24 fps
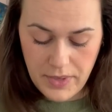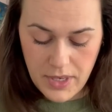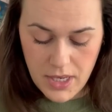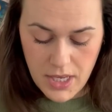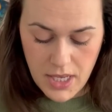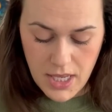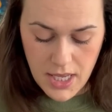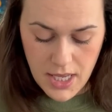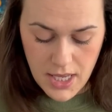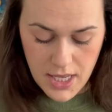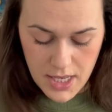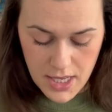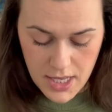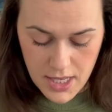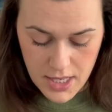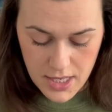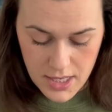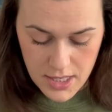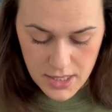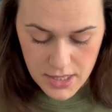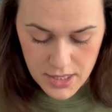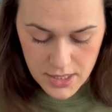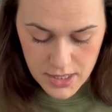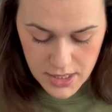
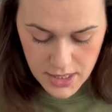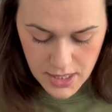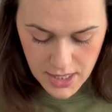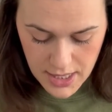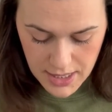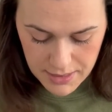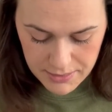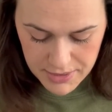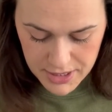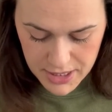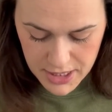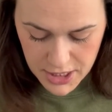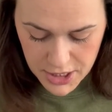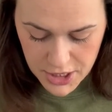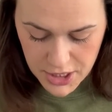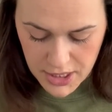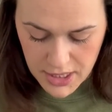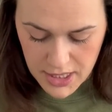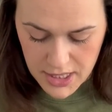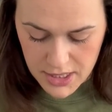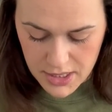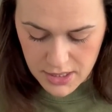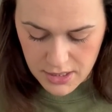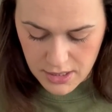And I'm stitching
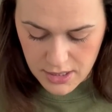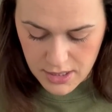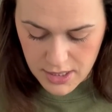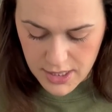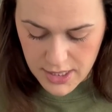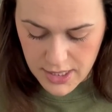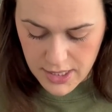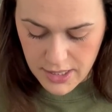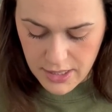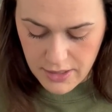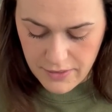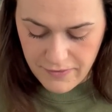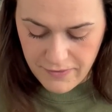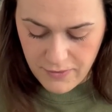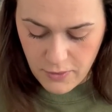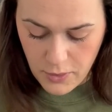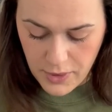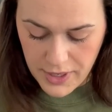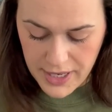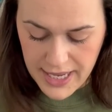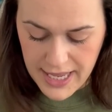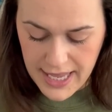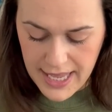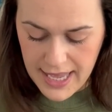this on a
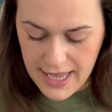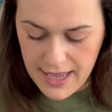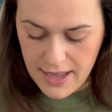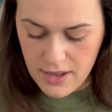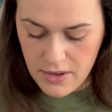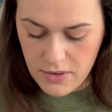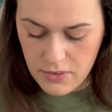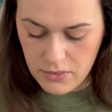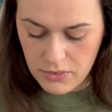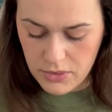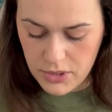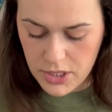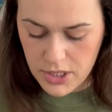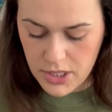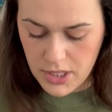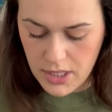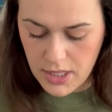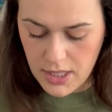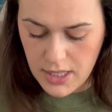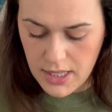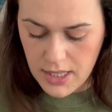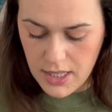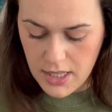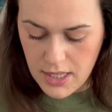40 count
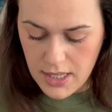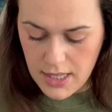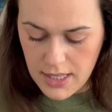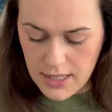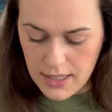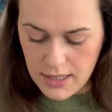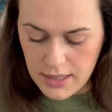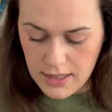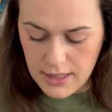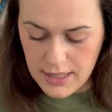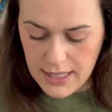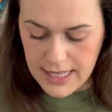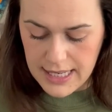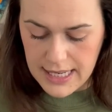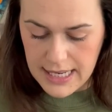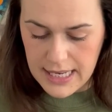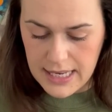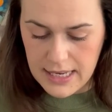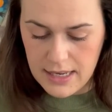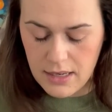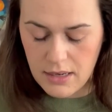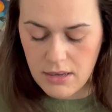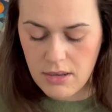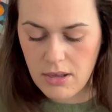
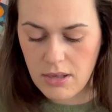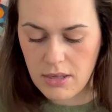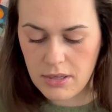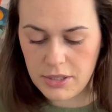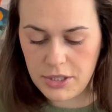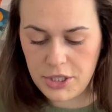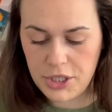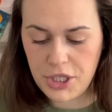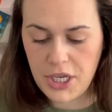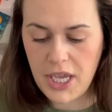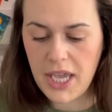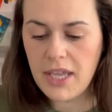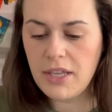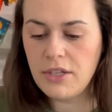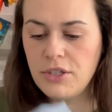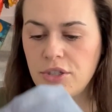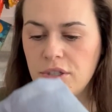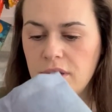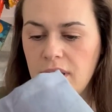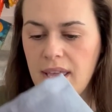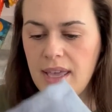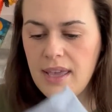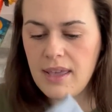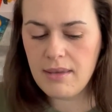linen called
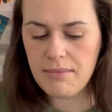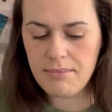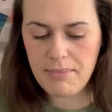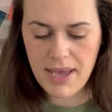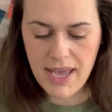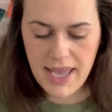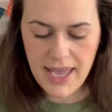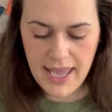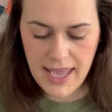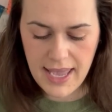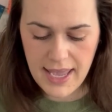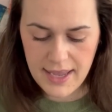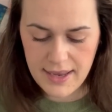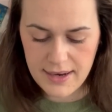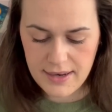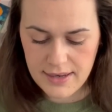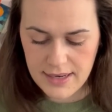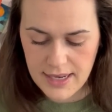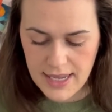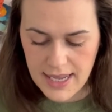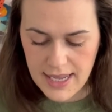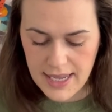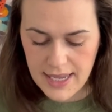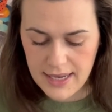Changeling by Hand
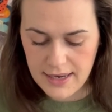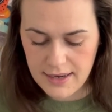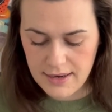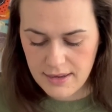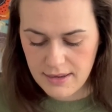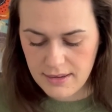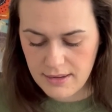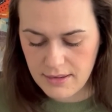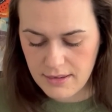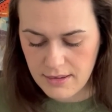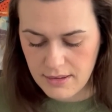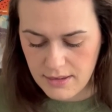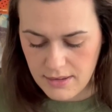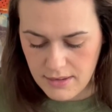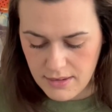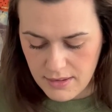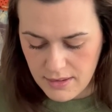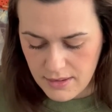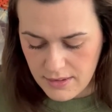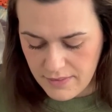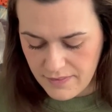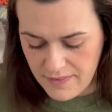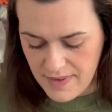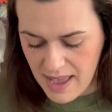Dyed
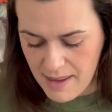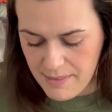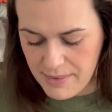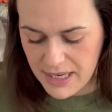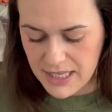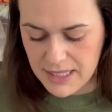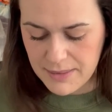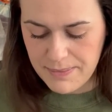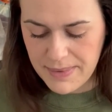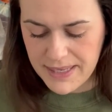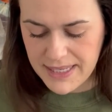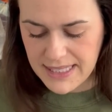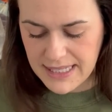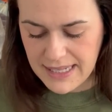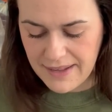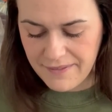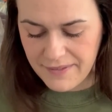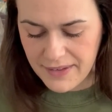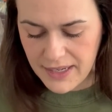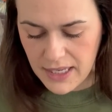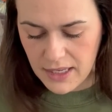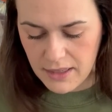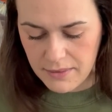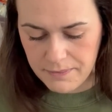Fabrics by
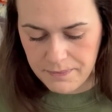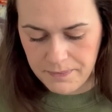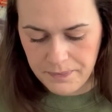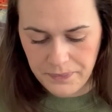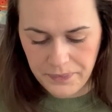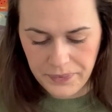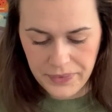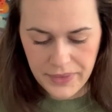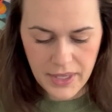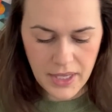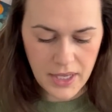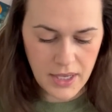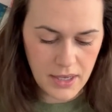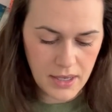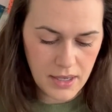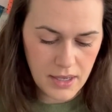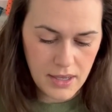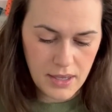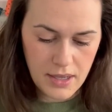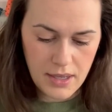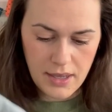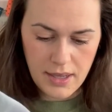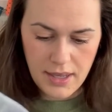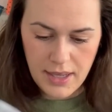Stephanie.
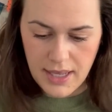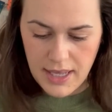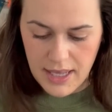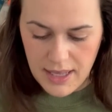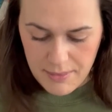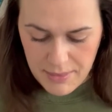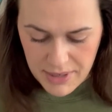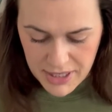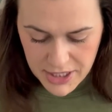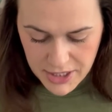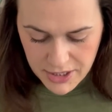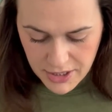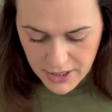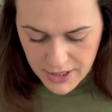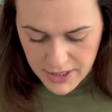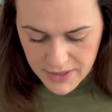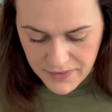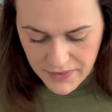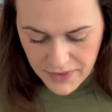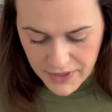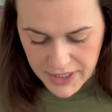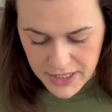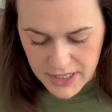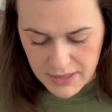My start is
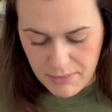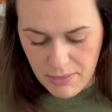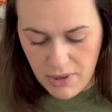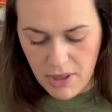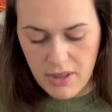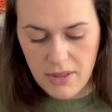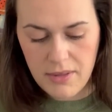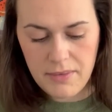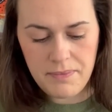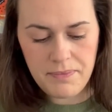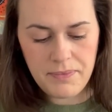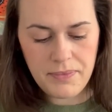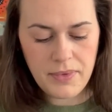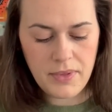very small.